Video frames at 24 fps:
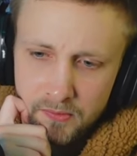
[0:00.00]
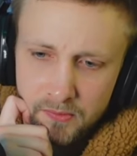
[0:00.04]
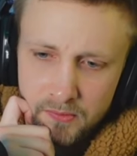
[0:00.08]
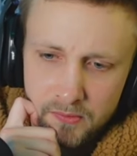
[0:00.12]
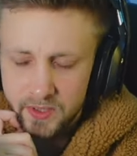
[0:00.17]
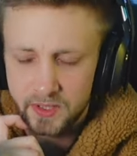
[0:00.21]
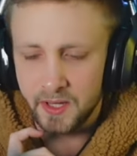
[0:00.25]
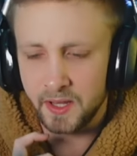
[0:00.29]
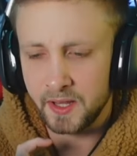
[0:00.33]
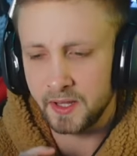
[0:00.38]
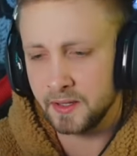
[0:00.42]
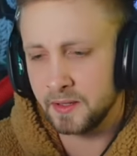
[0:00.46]

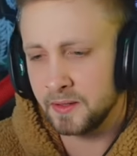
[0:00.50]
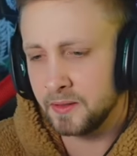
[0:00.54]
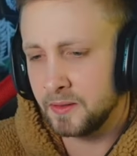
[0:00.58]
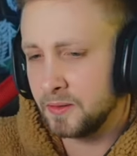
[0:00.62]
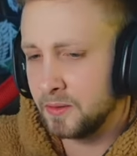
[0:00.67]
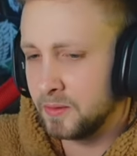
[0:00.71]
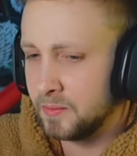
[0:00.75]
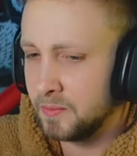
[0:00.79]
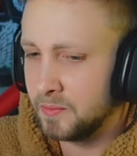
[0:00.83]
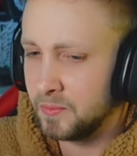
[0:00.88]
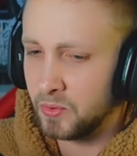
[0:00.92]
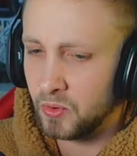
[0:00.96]

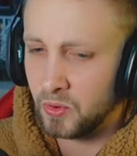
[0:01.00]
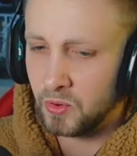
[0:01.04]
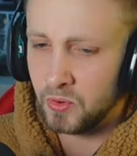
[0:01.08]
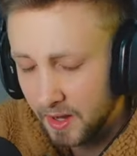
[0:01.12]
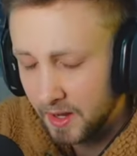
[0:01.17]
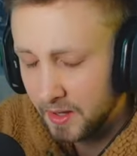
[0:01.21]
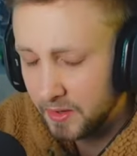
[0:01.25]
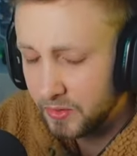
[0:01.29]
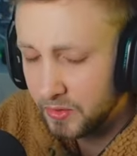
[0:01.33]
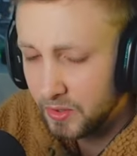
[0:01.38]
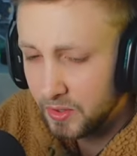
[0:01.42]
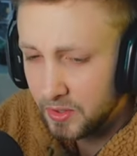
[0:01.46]
Damn, bro.
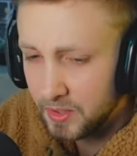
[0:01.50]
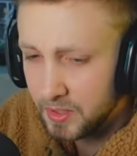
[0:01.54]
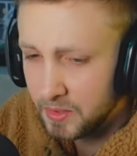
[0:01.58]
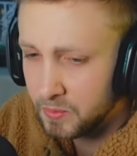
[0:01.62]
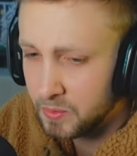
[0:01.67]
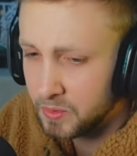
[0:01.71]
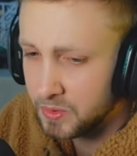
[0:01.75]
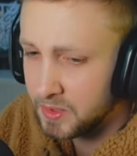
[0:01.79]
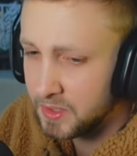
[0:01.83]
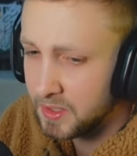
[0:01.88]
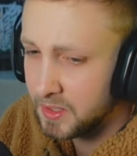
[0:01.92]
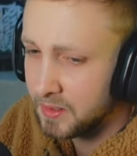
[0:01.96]
I thought he
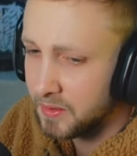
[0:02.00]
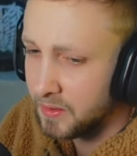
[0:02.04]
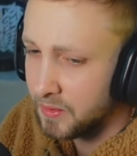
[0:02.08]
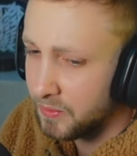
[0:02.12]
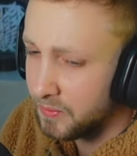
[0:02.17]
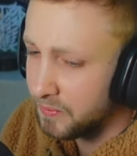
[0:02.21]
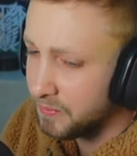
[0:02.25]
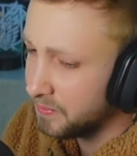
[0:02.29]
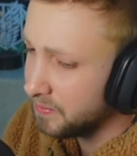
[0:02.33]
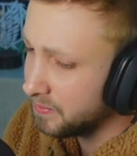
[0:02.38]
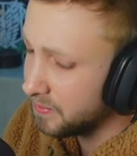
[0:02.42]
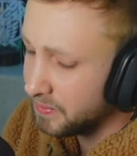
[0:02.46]
was gonna
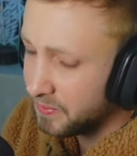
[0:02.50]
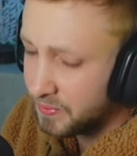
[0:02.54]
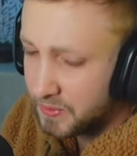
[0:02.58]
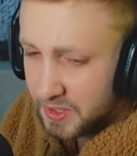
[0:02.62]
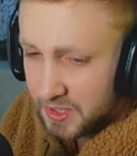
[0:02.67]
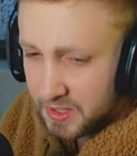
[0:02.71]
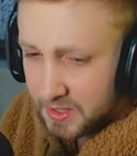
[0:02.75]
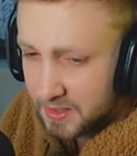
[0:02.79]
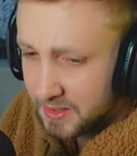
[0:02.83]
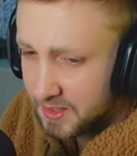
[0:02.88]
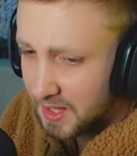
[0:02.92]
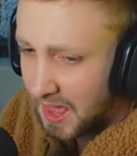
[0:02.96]

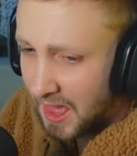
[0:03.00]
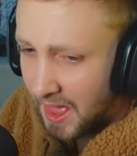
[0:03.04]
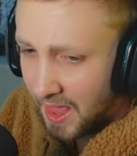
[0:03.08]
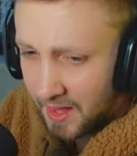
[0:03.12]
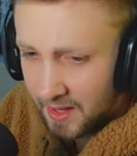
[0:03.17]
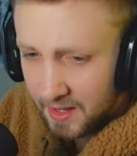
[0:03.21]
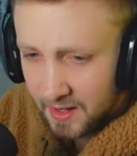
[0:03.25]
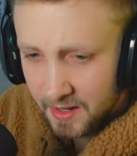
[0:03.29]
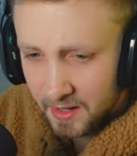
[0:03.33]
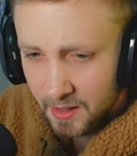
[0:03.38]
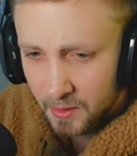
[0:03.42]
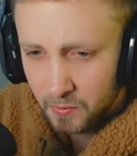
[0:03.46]
just
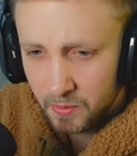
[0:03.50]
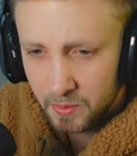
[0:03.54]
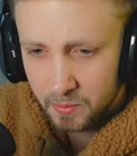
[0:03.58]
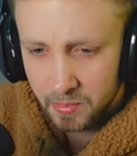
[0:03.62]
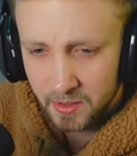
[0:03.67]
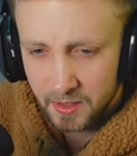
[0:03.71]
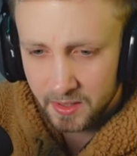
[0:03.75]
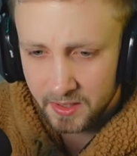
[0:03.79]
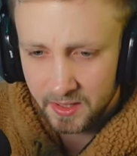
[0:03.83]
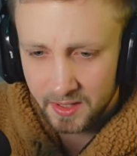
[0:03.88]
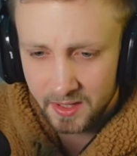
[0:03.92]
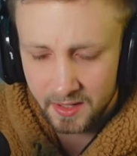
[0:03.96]
end
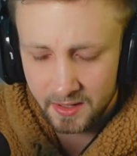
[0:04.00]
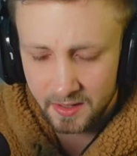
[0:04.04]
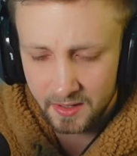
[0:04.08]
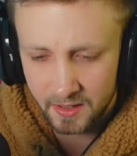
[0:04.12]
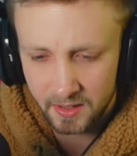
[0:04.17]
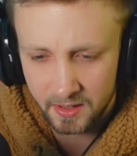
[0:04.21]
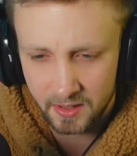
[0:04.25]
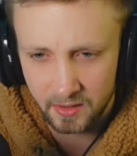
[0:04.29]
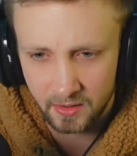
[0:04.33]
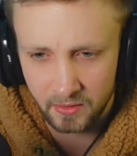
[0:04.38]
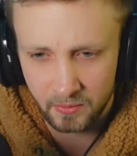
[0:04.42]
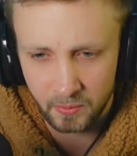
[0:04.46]
everybody in
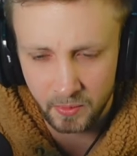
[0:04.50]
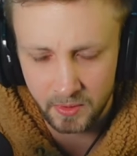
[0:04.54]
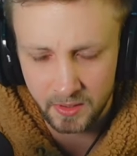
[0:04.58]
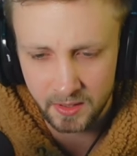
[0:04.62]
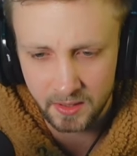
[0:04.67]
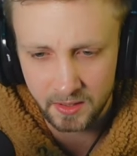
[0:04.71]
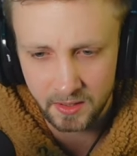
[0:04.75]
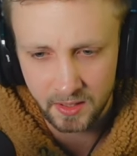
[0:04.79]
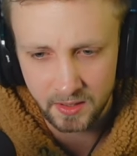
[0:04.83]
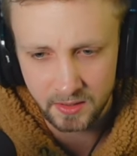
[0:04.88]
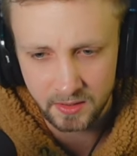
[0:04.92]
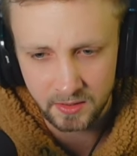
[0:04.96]
there when
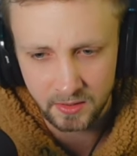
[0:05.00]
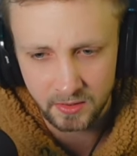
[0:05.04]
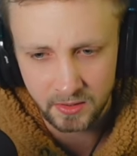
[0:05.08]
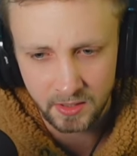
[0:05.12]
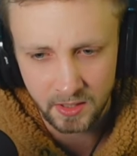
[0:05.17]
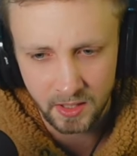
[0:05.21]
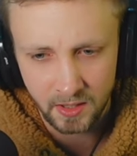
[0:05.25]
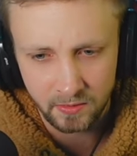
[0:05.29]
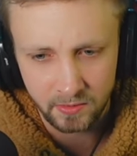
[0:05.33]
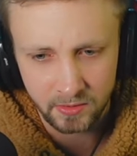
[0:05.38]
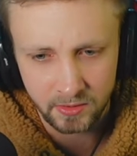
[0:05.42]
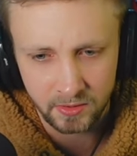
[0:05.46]
he entered
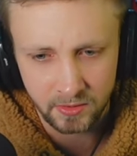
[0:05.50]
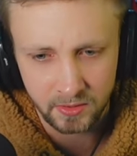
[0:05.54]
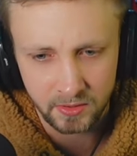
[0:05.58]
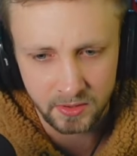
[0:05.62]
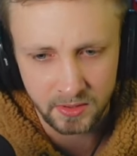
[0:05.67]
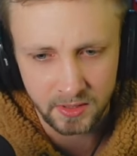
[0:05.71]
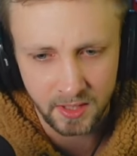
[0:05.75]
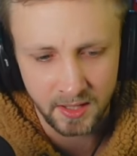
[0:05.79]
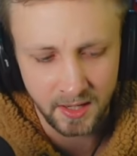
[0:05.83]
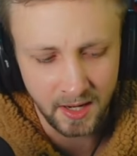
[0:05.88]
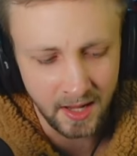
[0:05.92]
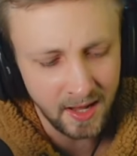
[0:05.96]
the Avatar
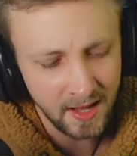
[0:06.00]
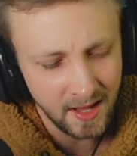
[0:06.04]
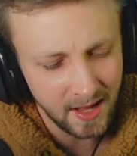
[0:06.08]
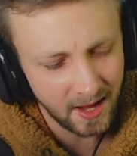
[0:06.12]
state.